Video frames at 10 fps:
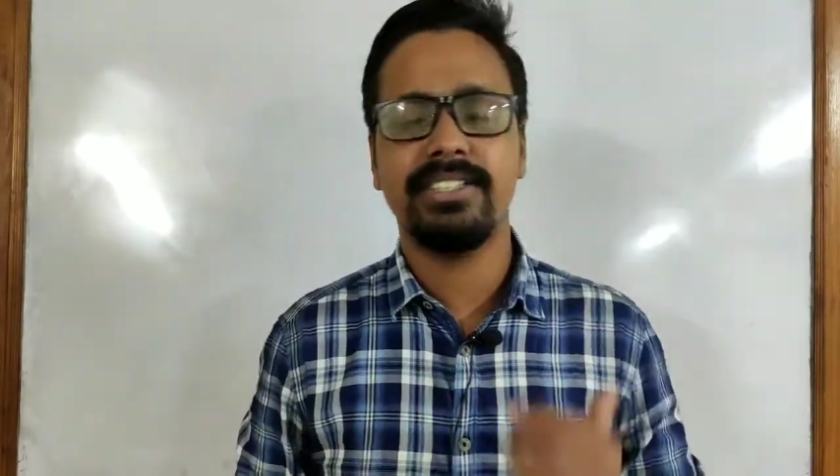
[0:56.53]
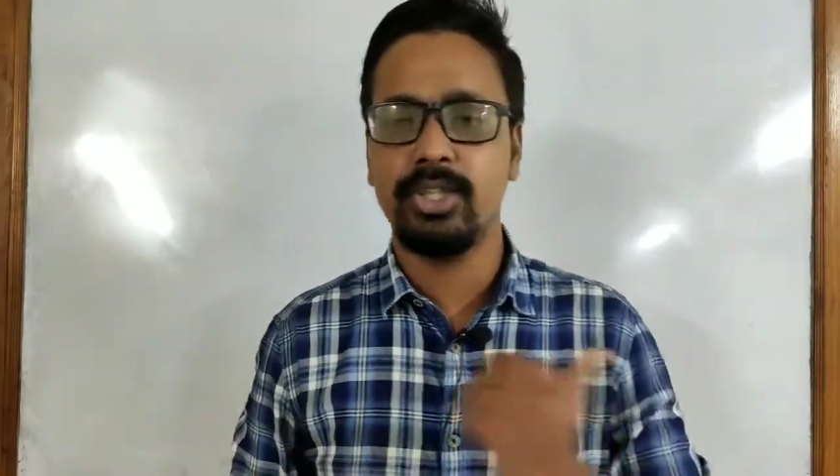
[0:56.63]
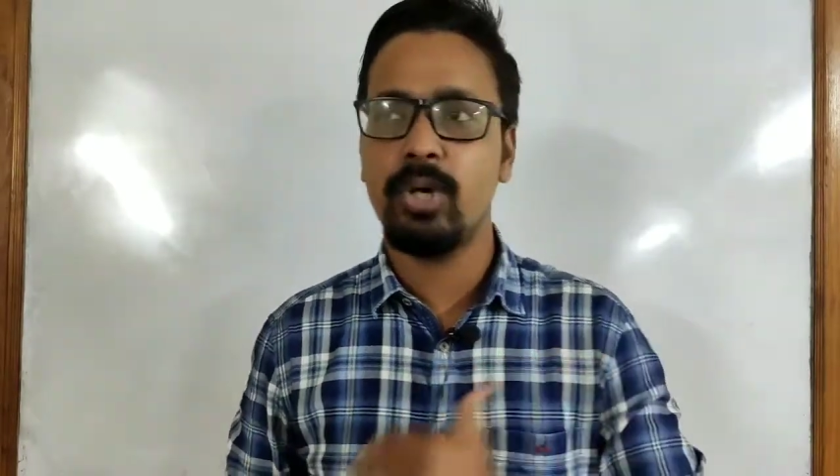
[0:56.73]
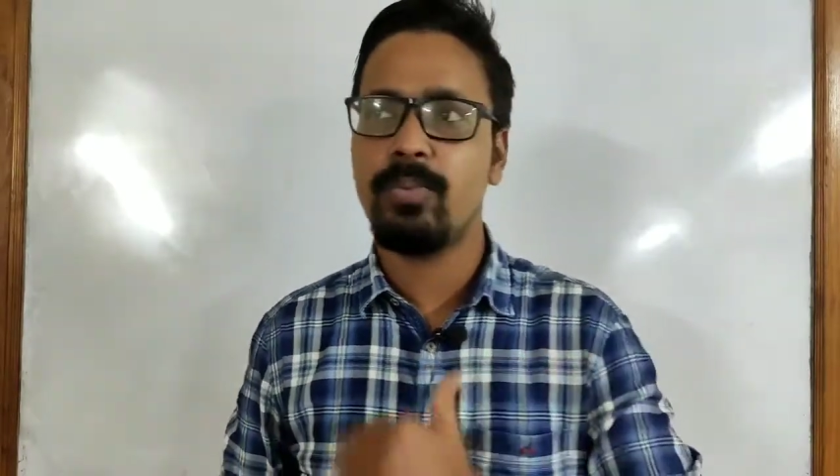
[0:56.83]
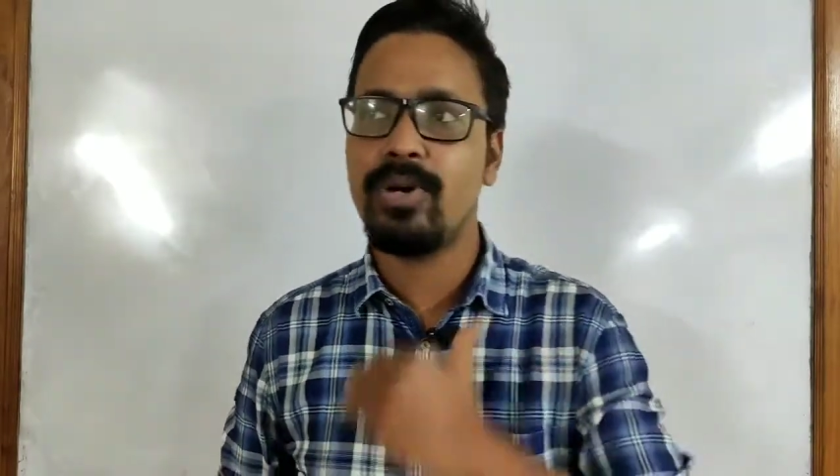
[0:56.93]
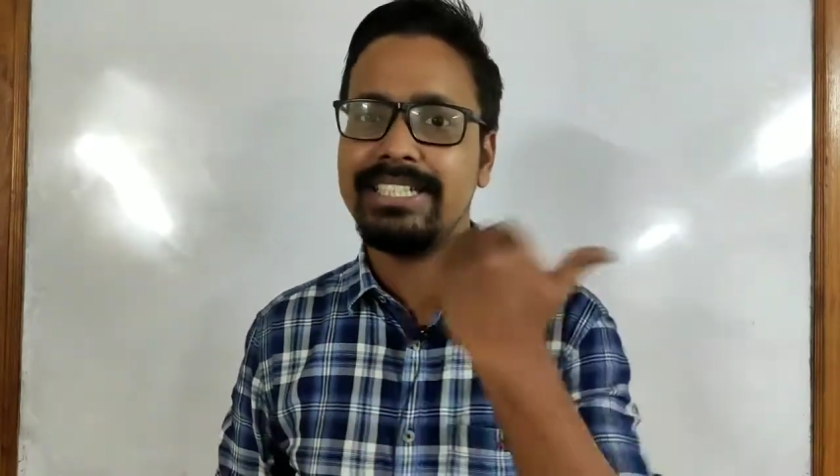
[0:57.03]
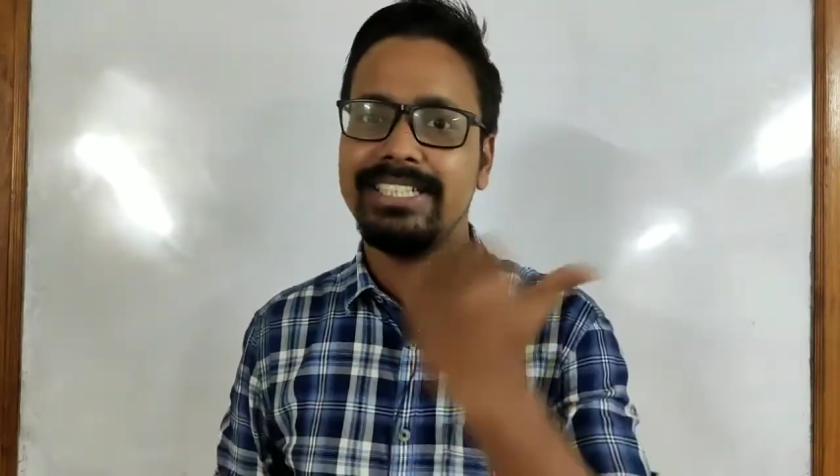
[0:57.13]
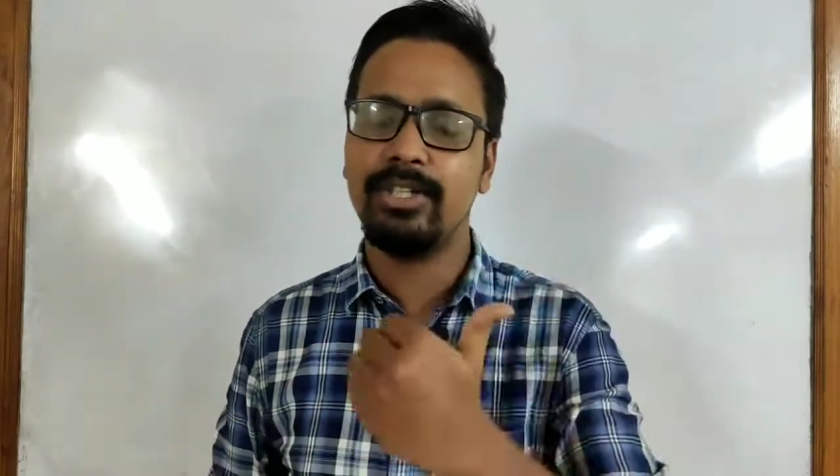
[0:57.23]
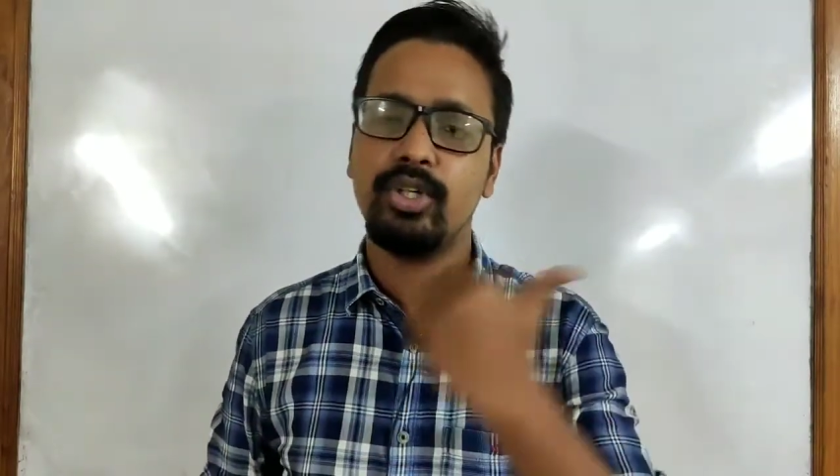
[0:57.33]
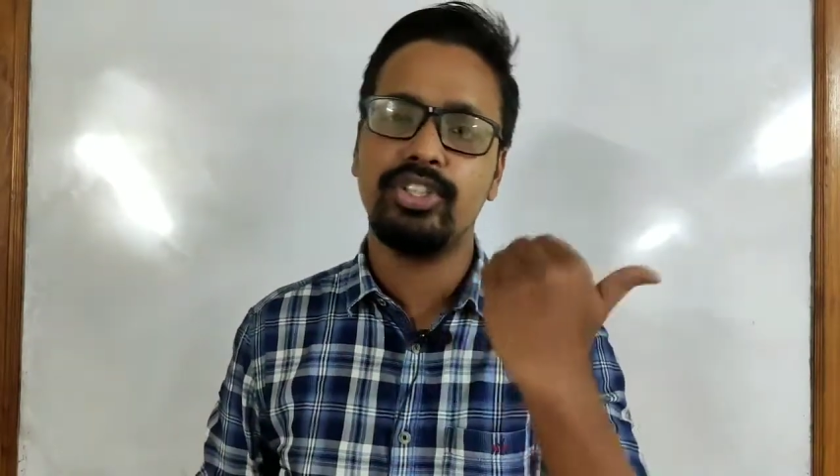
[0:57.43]

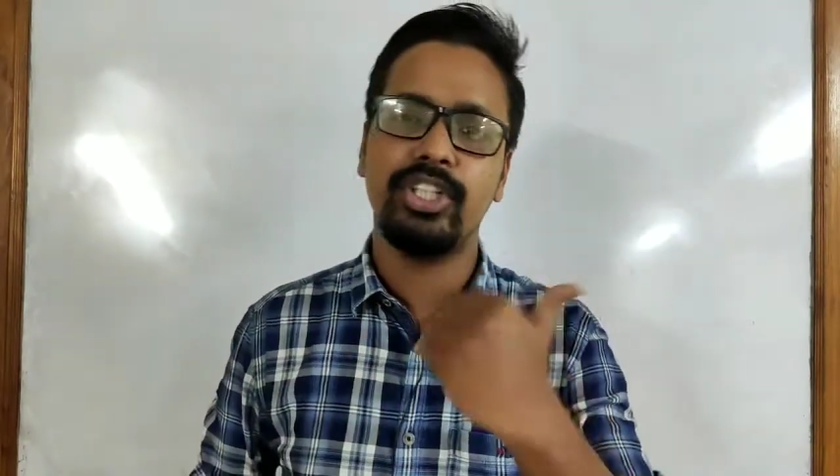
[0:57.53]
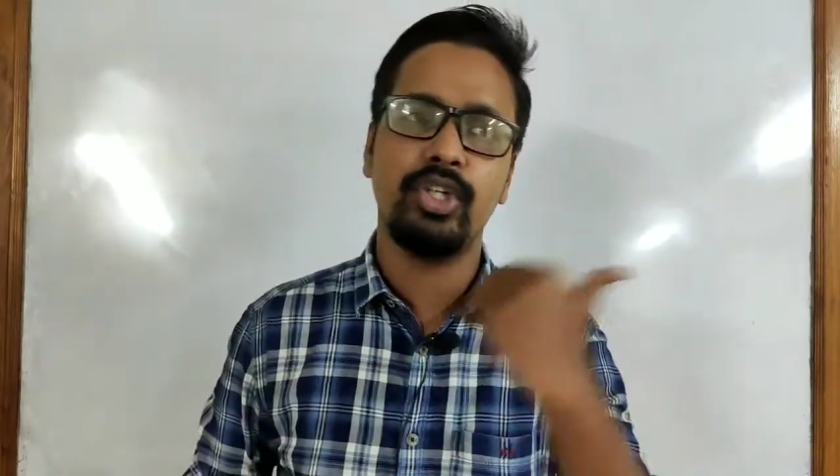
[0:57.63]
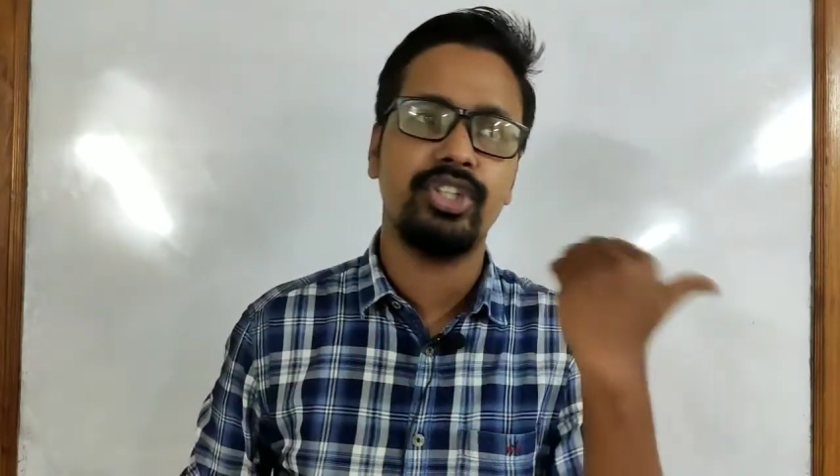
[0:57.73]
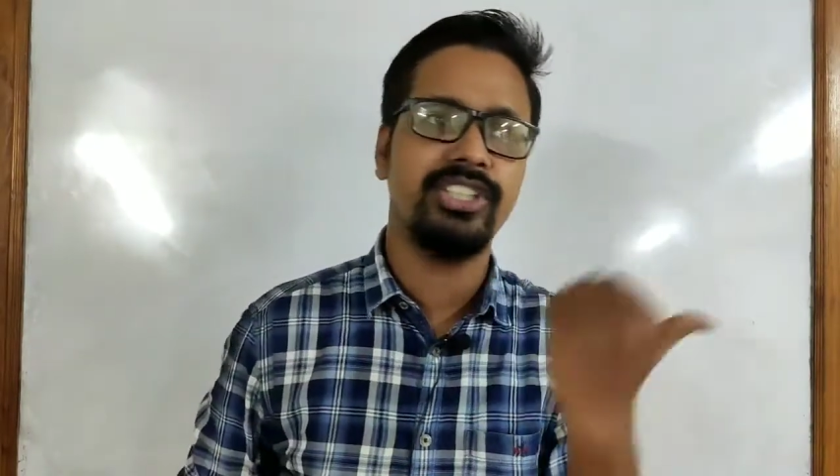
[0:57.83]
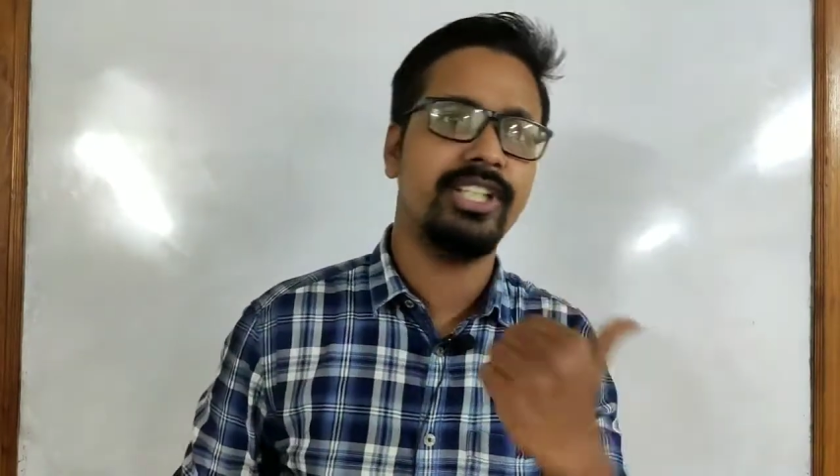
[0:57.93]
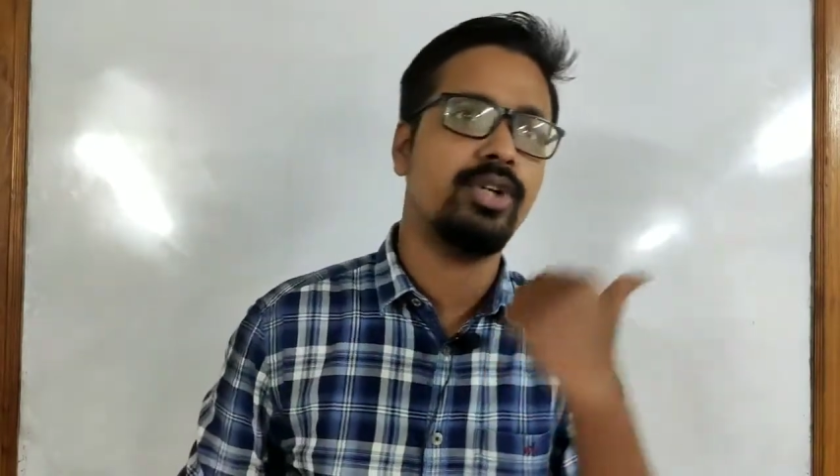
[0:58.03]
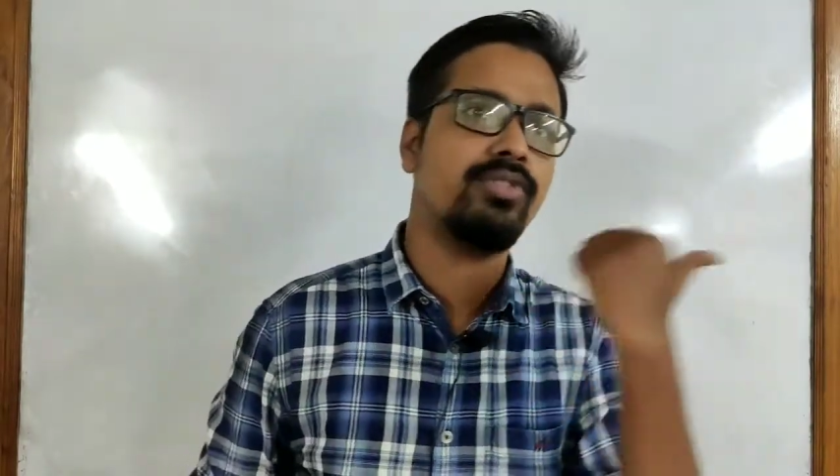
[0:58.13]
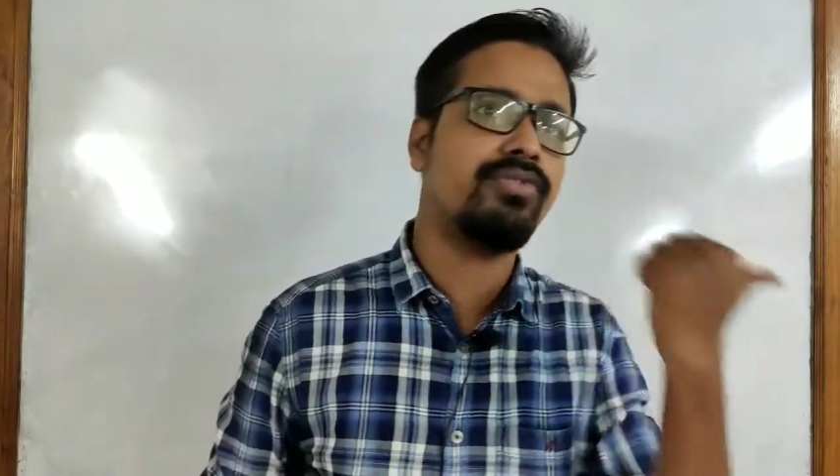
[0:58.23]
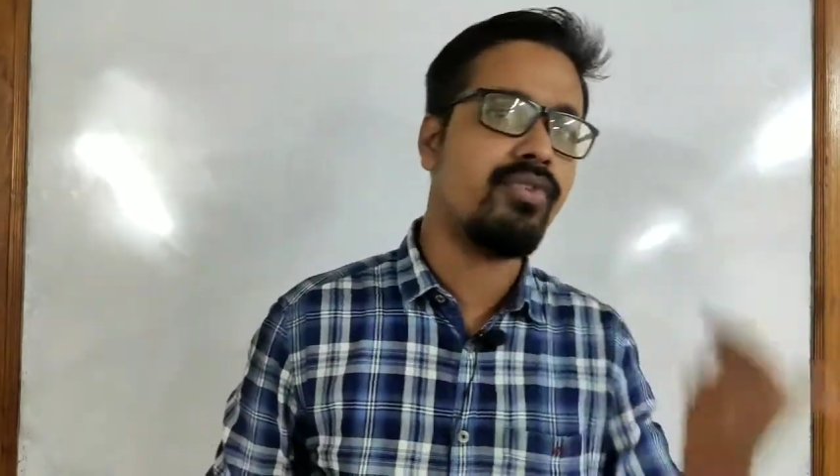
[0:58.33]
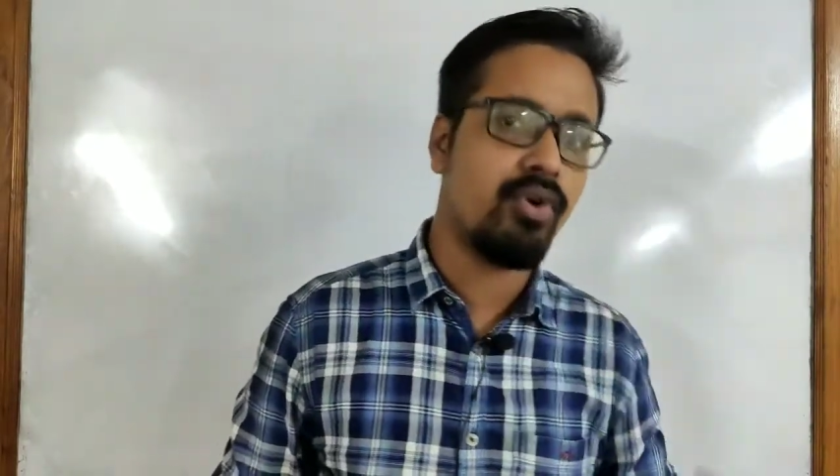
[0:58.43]

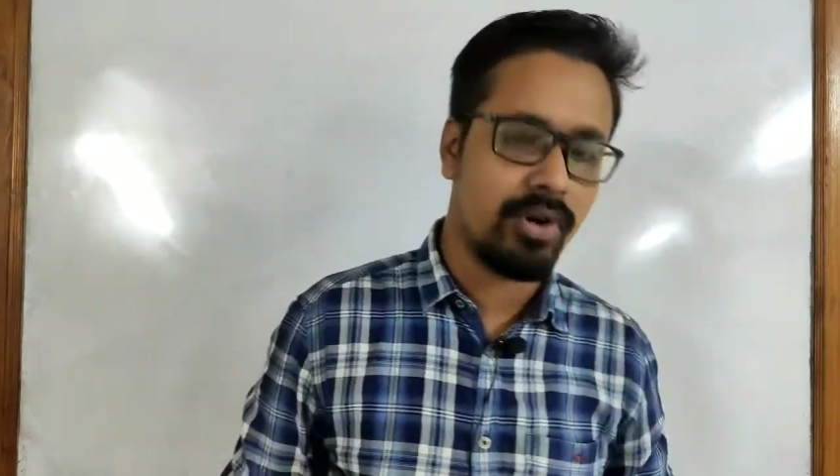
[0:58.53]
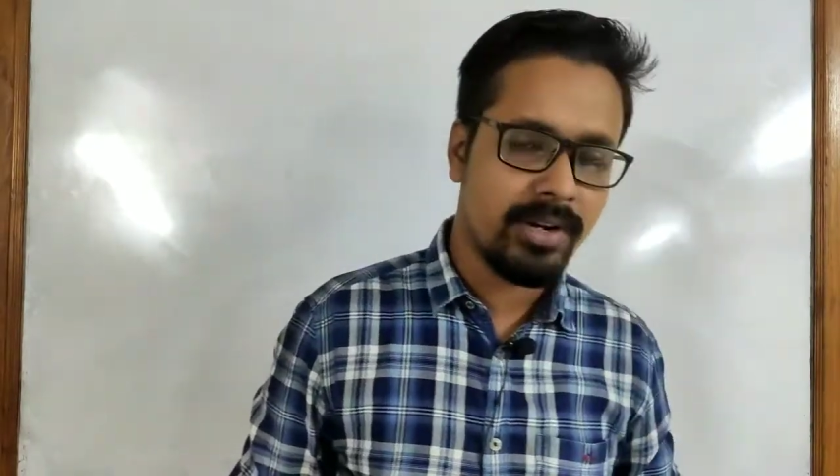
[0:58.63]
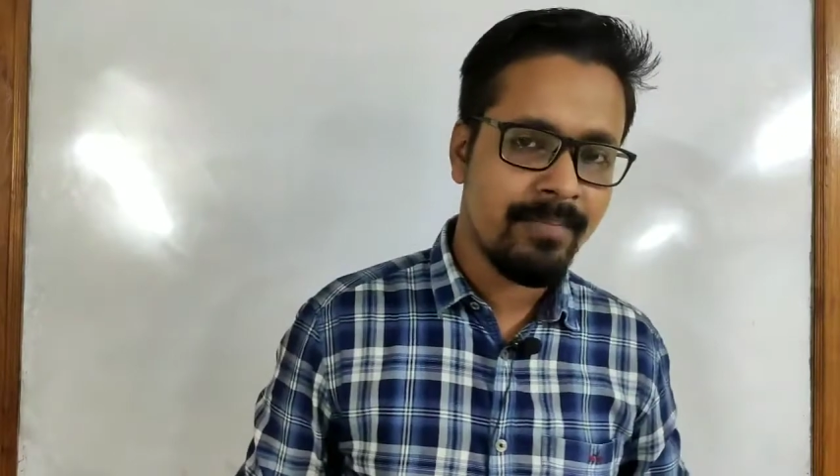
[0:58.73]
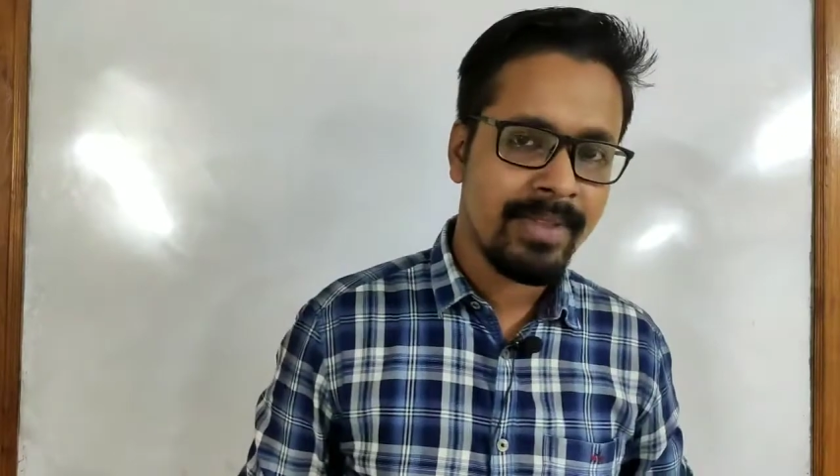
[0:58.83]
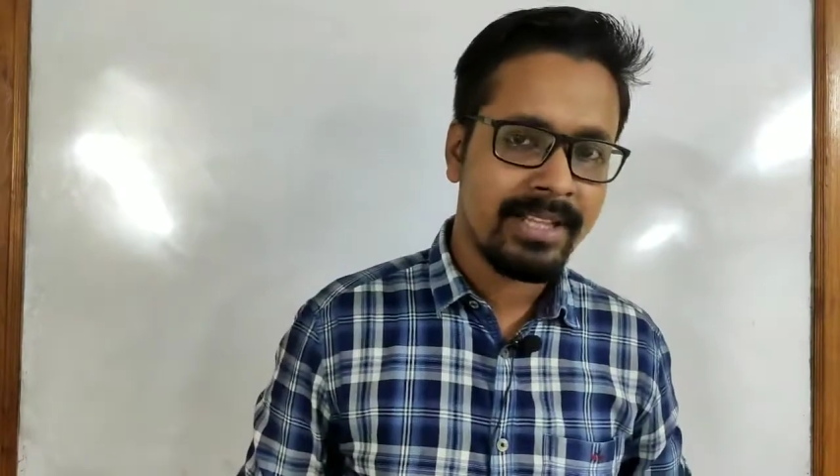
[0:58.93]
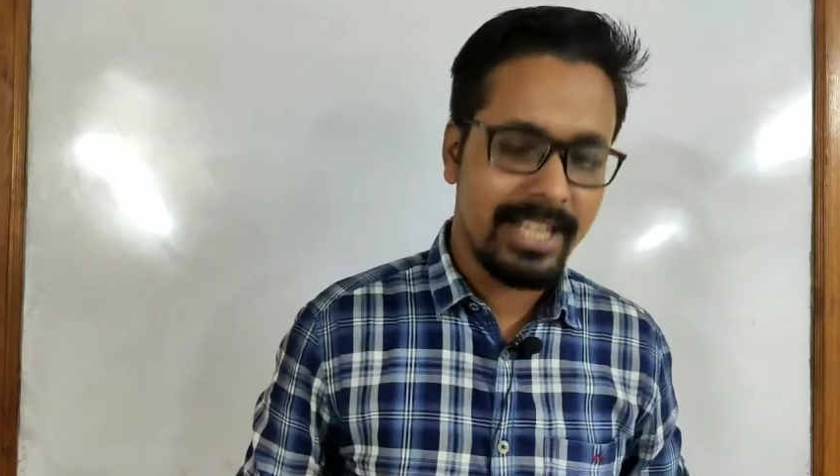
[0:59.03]
0.0004,